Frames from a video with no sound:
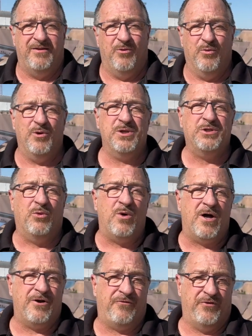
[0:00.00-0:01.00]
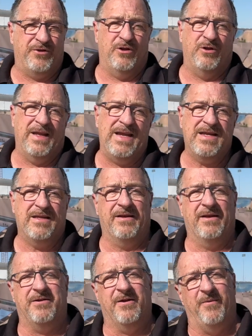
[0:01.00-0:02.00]
where's the water for the lake going
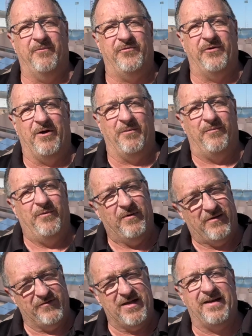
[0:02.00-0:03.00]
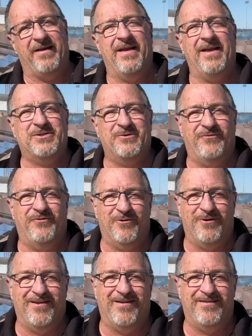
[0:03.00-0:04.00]
to come from? I've got an answer for you.